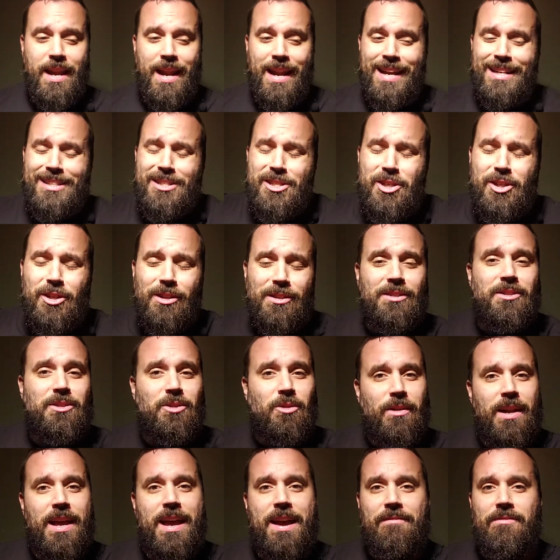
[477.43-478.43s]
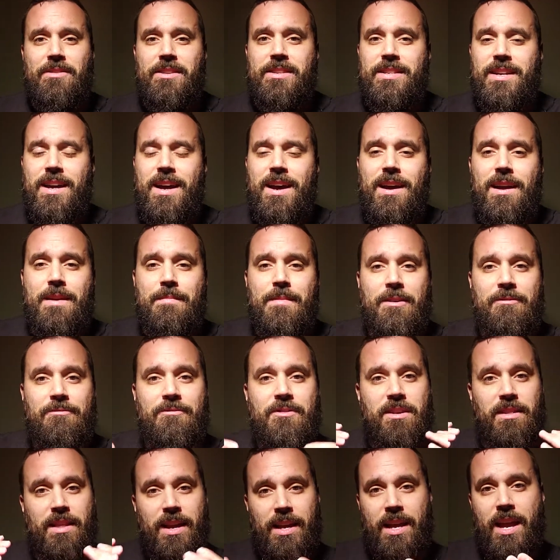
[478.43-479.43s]
and I just don't have the time. I
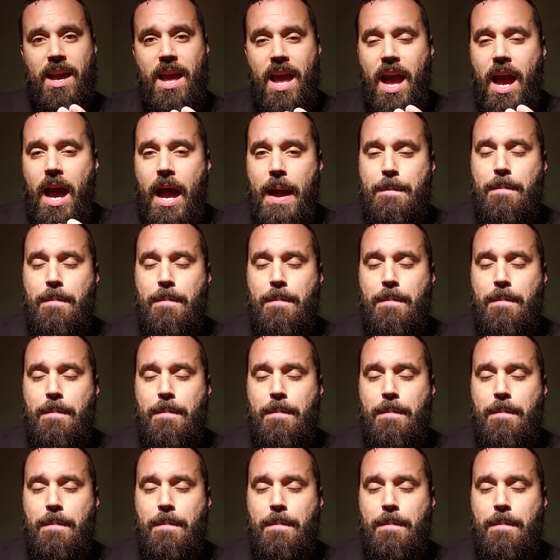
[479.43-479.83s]
feel like I